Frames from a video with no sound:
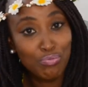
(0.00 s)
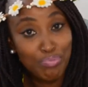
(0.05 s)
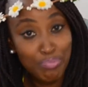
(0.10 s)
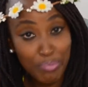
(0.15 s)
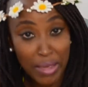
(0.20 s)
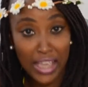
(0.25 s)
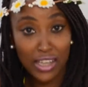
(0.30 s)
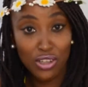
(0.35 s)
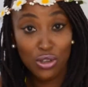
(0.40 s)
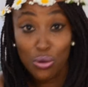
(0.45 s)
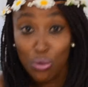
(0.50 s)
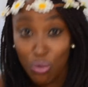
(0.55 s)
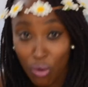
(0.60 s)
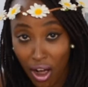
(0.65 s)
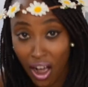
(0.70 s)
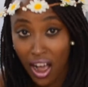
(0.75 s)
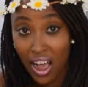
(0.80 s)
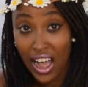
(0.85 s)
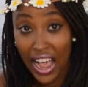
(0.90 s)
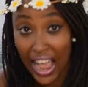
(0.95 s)
men who
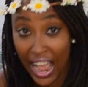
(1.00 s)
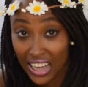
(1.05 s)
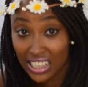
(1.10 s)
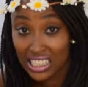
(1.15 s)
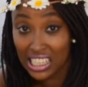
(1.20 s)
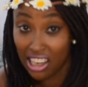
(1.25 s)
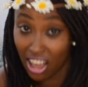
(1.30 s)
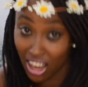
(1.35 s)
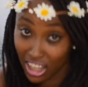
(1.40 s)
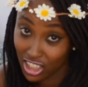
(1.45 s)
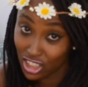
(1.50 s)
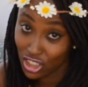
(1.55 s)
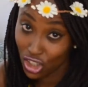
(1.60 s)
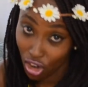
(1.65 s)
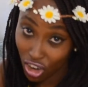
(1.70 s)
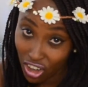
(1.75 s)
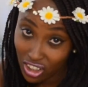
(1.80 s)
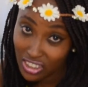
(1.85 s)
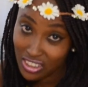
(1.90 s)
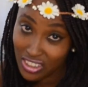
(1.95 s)
act like
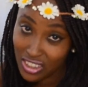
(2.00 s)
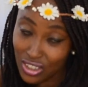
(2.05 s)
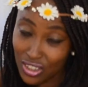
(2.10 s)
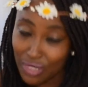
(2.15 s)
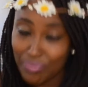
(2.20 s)
dogs,